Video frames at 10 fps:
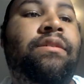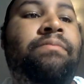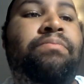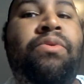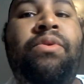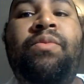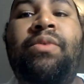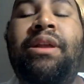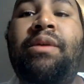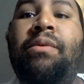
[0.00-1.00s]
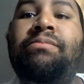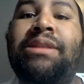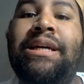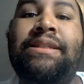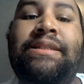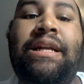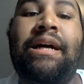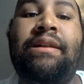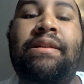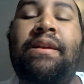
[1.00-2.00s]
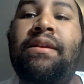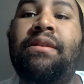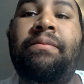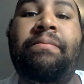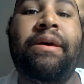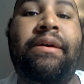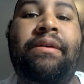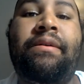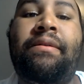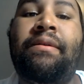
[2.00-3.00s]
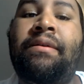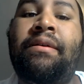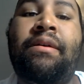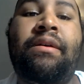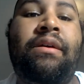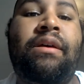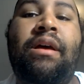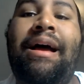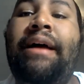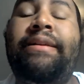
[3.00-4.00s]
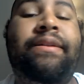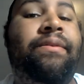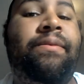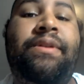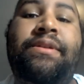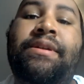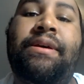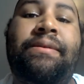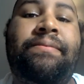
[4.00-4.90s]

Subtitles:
the point when they were blasted out of the kingdom, man, I didn't know what to say.